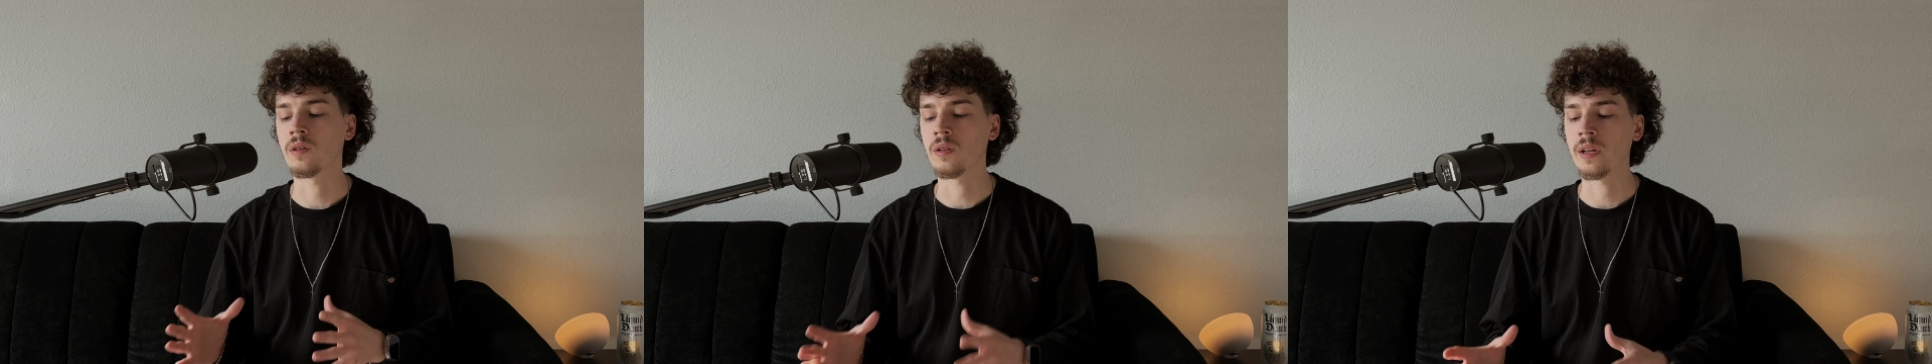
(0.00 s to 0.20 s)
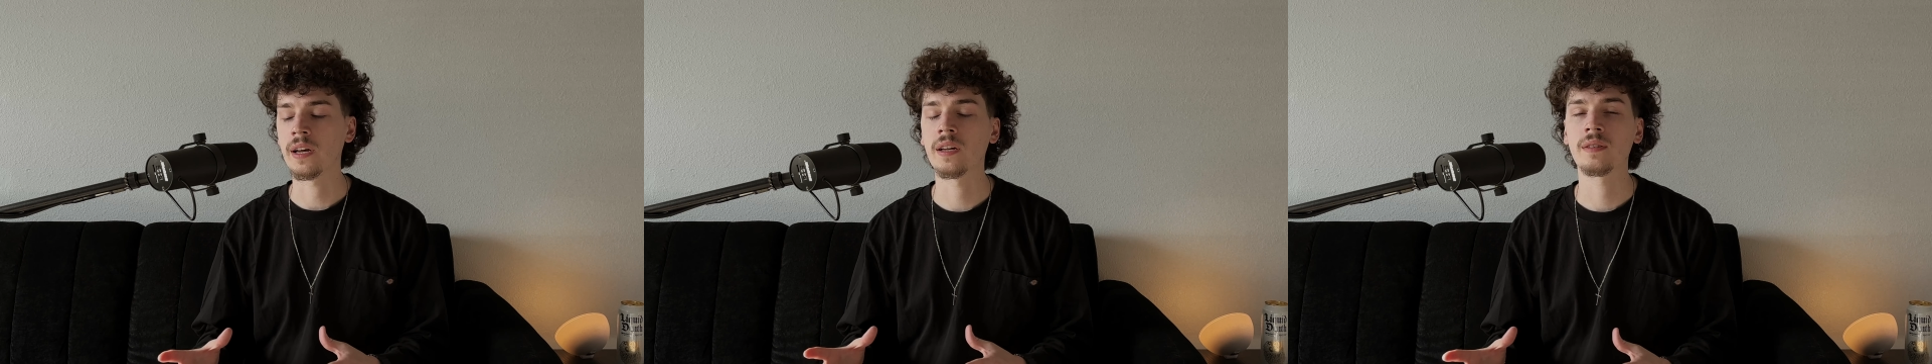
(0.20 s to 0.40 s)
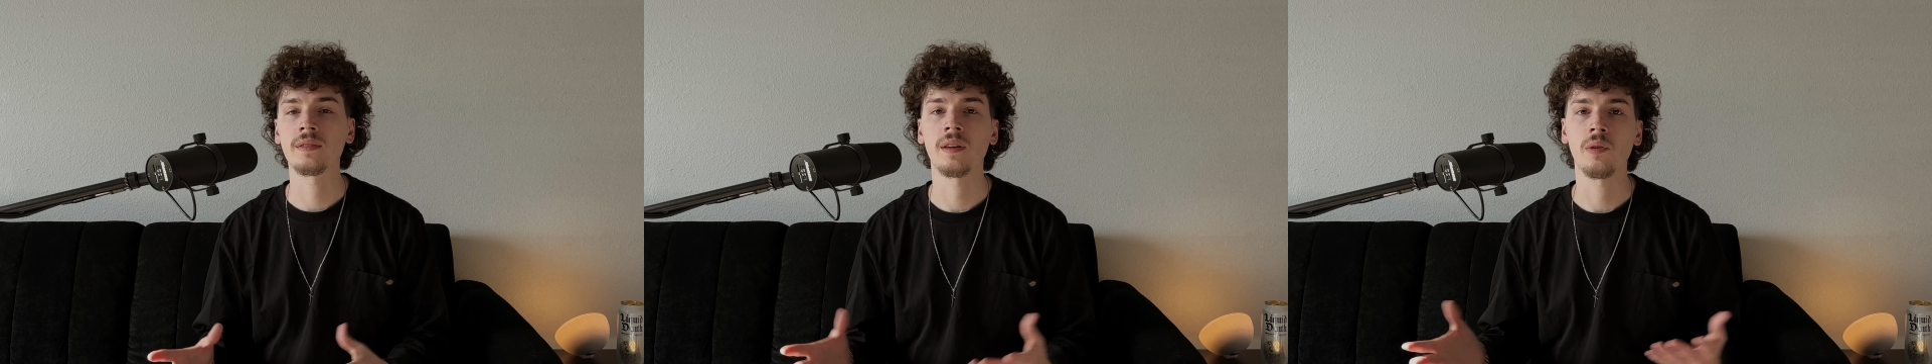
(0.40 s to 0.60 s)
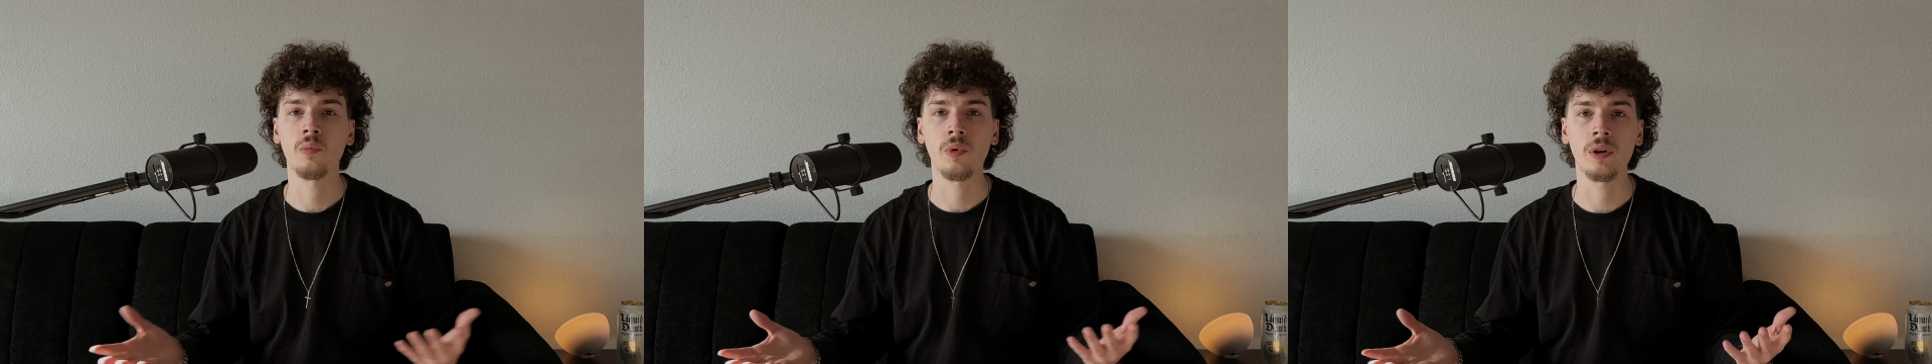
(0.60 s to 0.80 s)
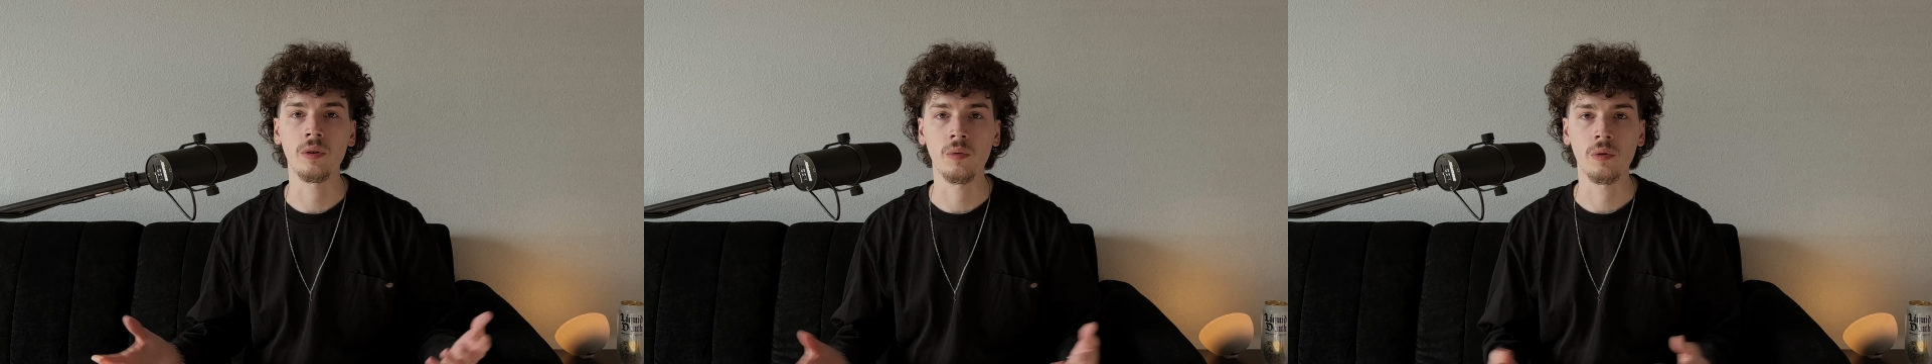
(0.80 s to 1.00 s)
glance at
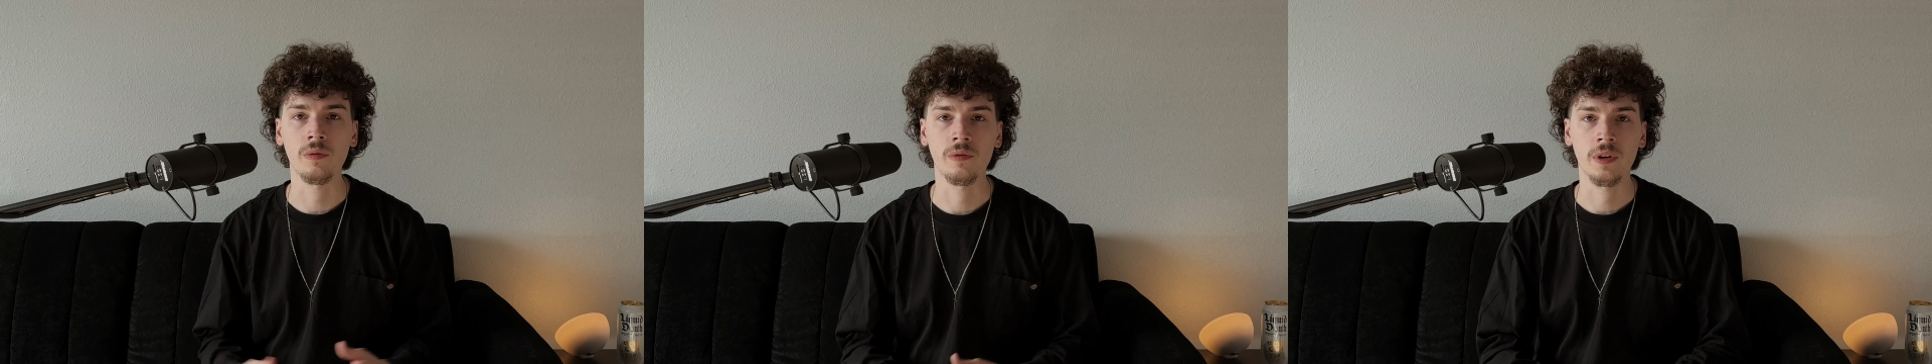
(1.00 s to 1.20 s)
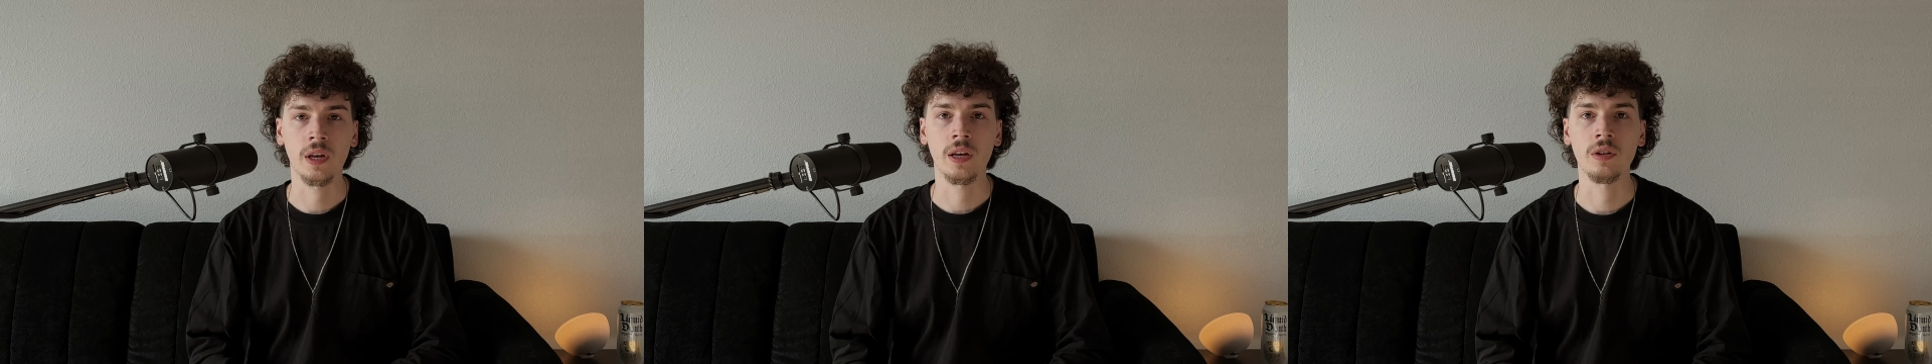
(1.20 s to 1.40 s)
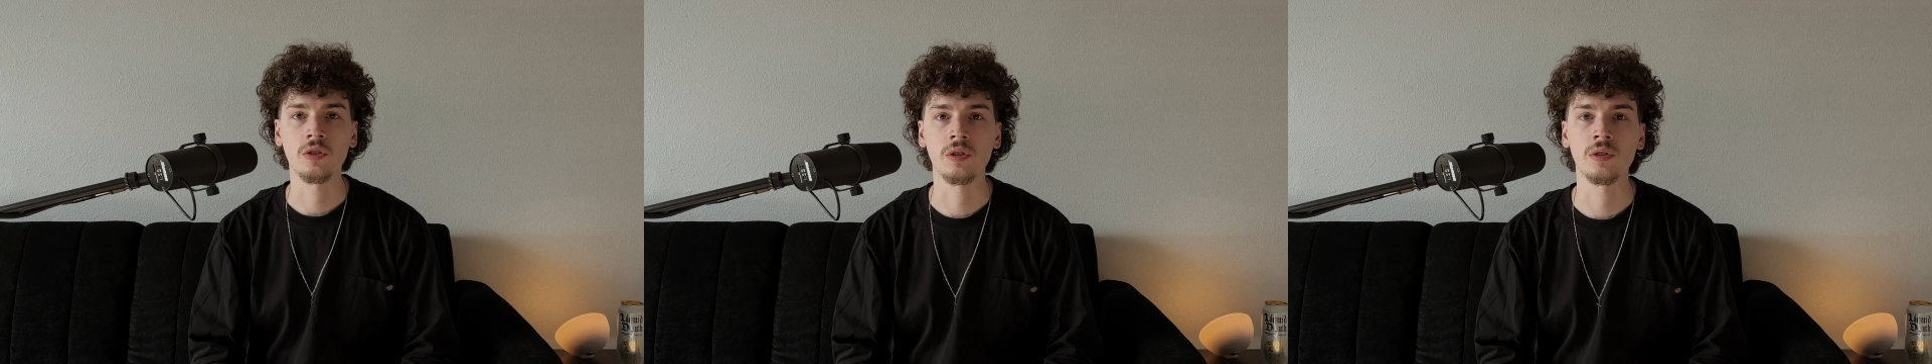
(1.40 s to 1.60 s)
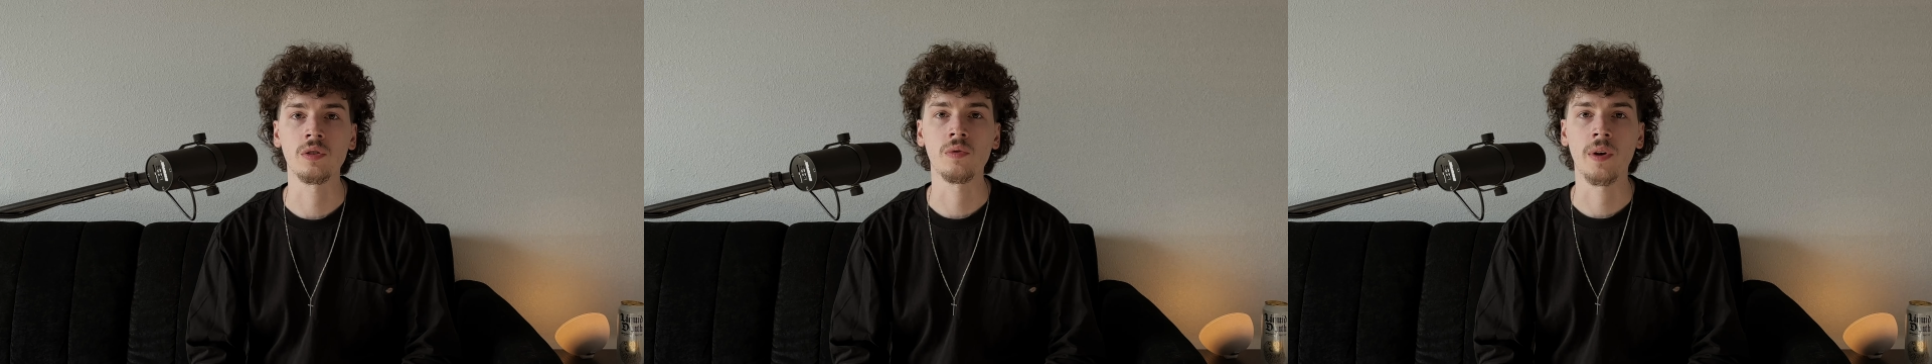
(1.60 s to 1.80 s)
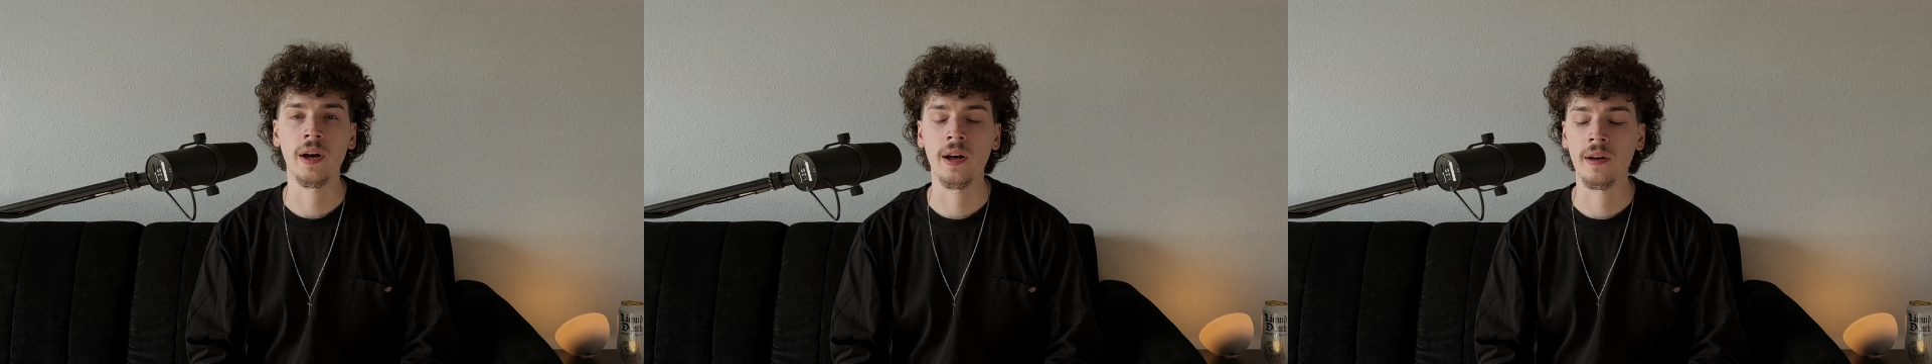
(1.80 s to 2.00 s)
what notifications
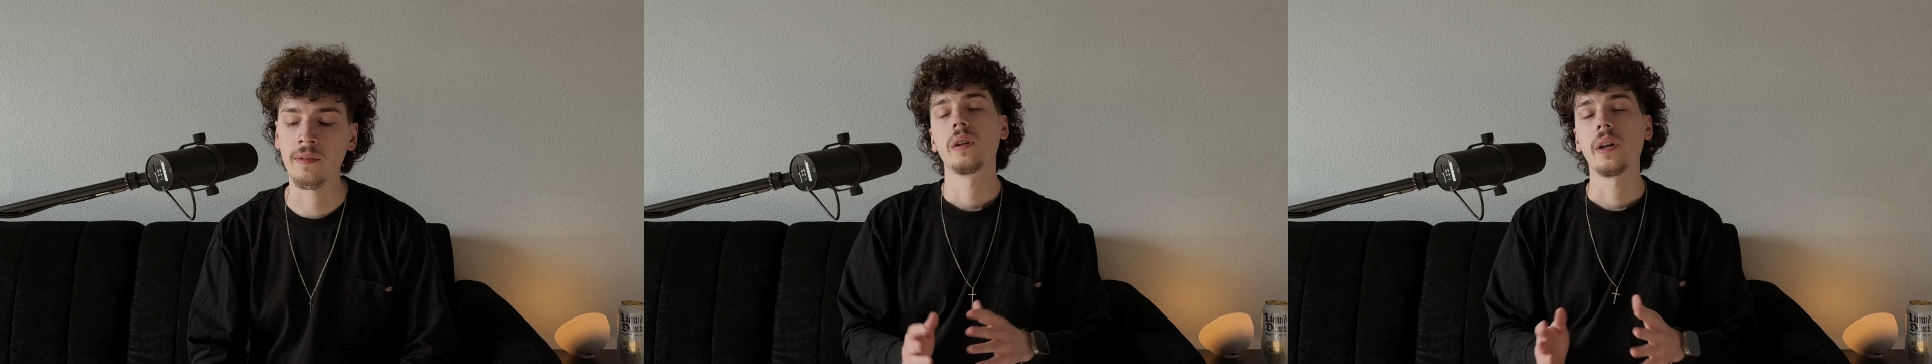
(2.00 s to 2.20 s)
you have.